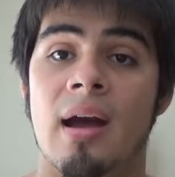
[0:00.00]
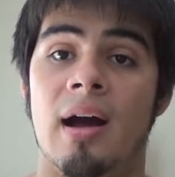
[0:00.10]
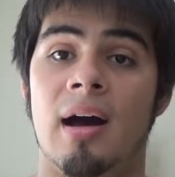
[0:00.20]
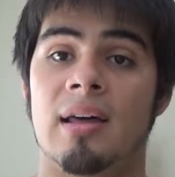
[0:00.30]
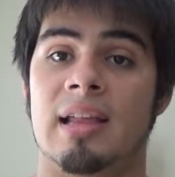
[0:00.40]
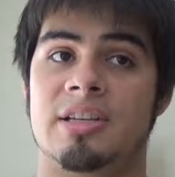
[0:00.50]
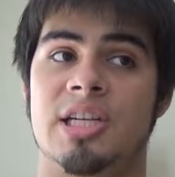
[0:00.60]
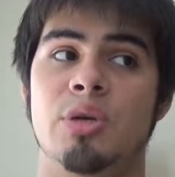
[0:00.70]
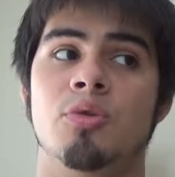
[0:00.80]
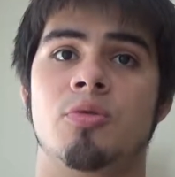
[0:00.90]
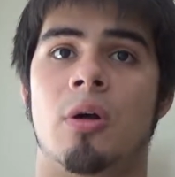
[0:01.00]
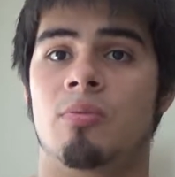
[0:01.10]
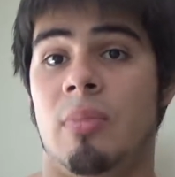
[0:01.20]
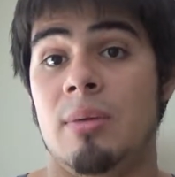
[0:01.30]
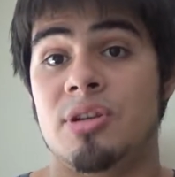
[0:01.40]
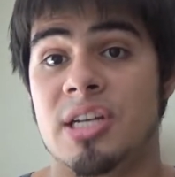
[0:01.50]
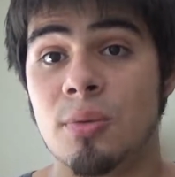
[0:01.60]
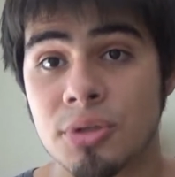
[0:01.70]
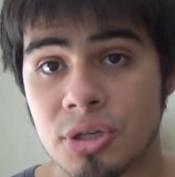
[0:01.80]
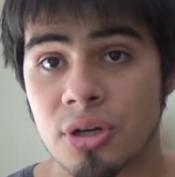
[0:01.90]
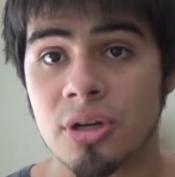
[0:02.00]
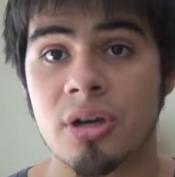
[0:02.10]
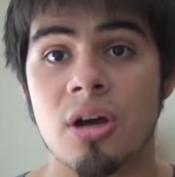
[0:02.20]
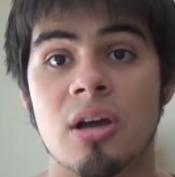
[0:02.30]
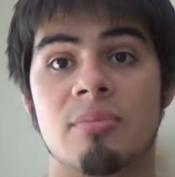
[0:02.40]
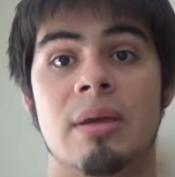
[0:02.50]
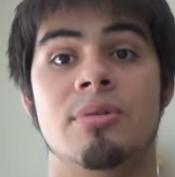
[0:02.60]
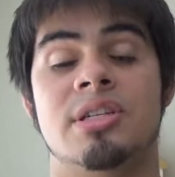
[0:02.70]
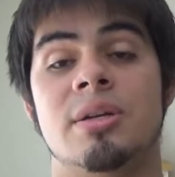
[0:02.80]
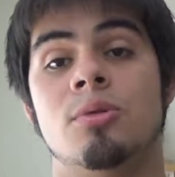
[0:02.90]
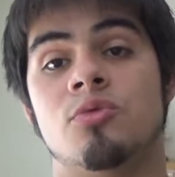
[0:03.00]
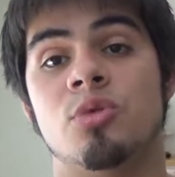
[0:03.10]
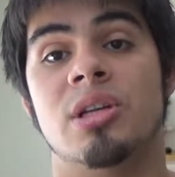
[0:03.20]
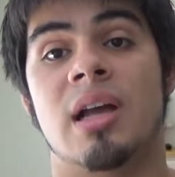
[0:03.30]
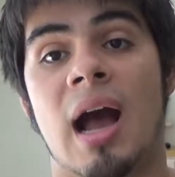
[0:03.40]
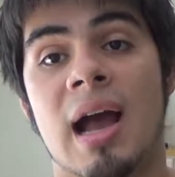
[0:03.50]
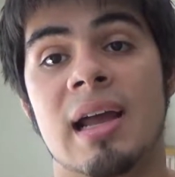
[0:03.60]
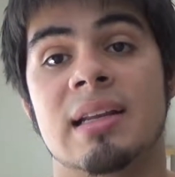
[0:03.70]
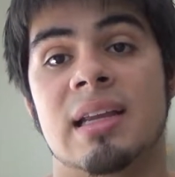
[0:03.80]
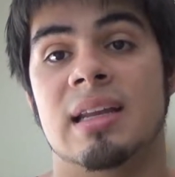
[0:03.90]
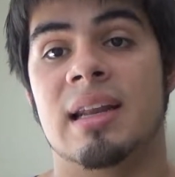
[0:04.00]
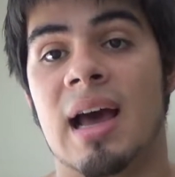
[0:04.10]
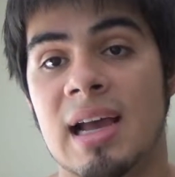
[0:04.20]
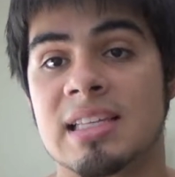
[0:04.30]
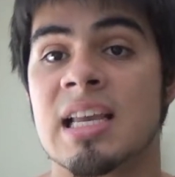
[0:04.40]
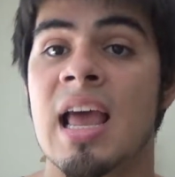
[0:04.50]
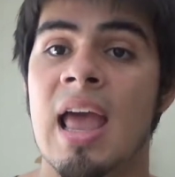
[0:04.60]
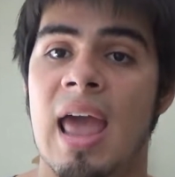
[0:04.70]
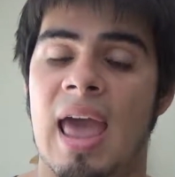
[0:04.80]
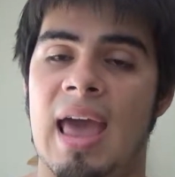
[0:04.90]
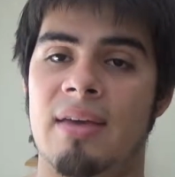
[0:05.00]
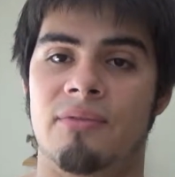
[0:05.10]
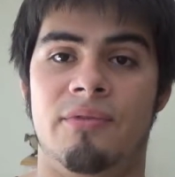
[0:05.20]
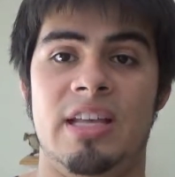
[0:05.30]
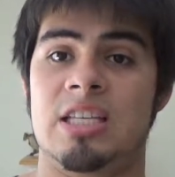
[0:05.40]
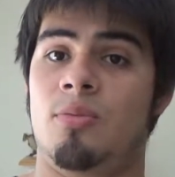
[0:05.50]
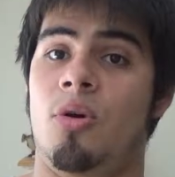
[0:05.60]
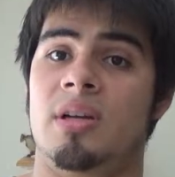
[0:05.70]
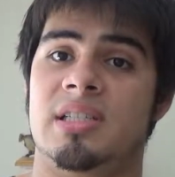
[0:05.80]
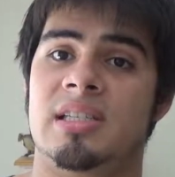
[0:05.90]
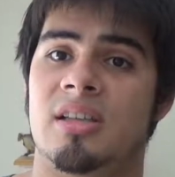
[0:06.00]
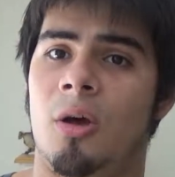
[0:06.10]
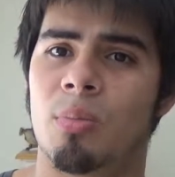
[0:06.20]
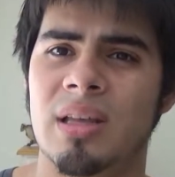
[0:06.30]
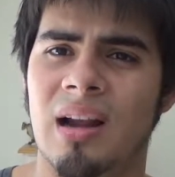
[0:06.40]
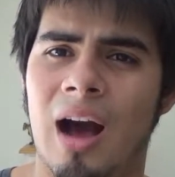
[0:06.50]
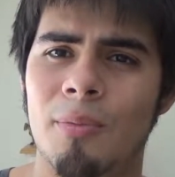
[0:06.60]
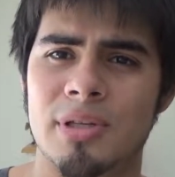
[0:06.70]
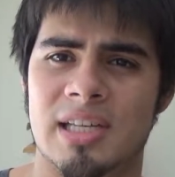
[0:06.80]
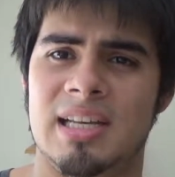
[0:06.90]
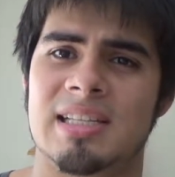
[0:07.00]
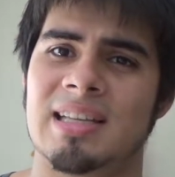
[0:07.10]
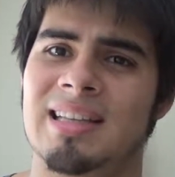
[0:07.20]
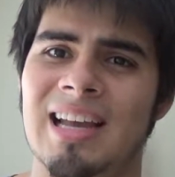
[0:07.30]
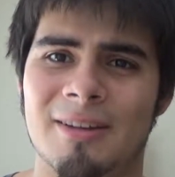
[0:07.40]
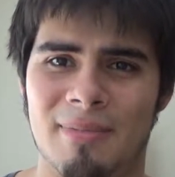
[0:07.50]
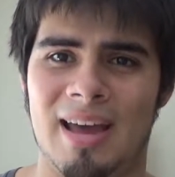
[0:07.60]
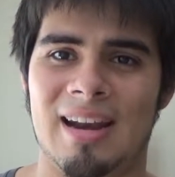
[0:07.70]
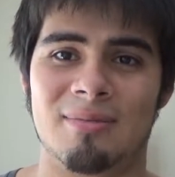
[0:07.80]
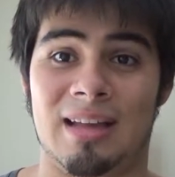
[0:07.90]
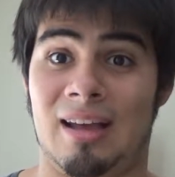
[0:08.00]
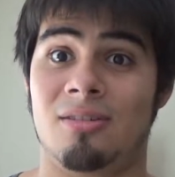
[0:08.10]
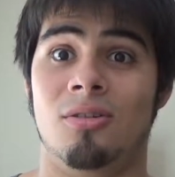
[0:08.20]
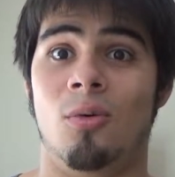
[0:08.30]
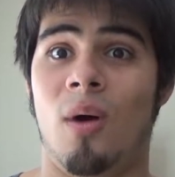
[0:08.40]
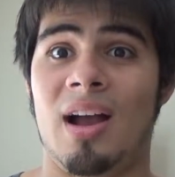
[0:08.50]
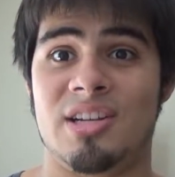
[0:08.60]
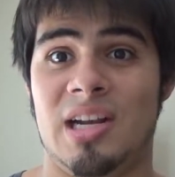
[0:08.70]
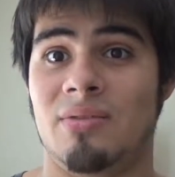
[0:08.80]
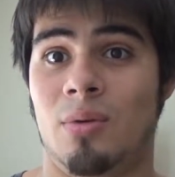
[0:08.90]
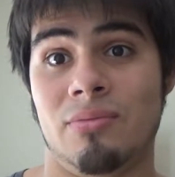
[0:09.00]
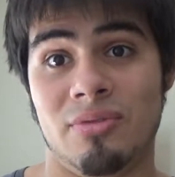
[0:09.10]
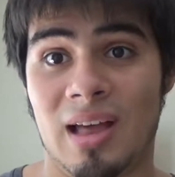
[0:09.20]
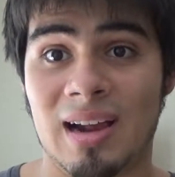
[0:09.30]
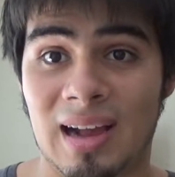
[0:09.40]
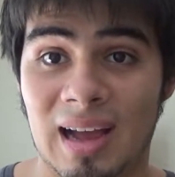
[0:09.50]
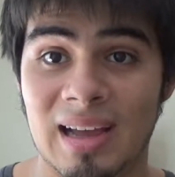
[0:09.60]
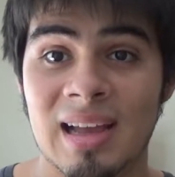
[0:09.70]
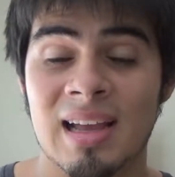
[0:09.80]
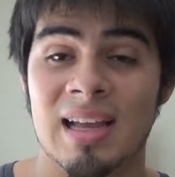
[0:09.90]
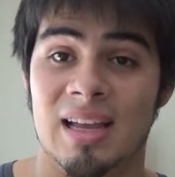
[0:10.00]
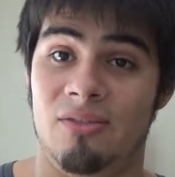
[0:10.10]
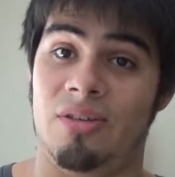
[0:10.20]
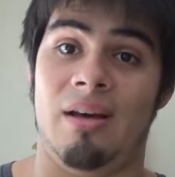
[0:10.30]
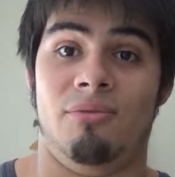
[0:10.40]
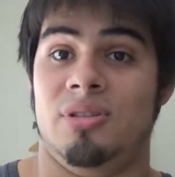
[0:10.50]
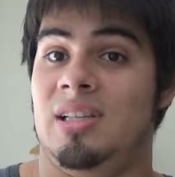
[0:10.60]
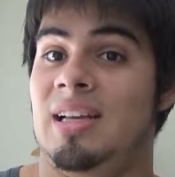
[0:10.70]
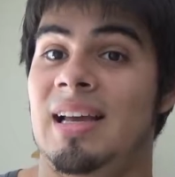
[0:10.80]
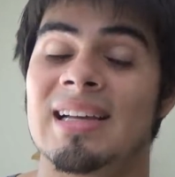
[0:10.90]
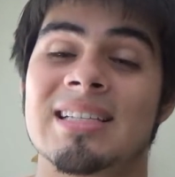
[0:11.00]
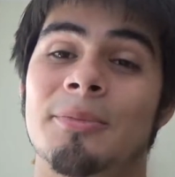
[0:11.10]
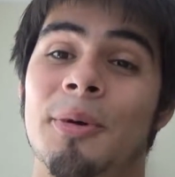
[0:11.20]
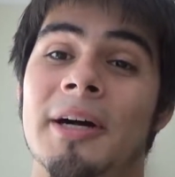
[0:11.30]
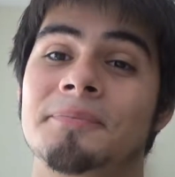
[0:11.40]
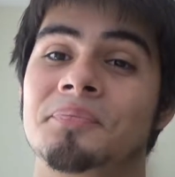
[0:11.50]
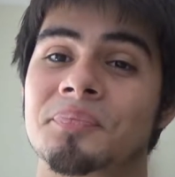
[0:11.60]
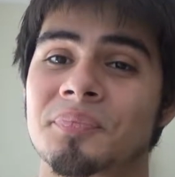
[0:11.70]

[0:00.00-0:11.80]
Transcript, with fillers: uh, that she would maybe she was a good cook, maybe she was really kind and nice. And Vinsmoke is just the complete opposite. He's a dick, man. I'm like, I don't know why she ever went for that guy, if that was the case. But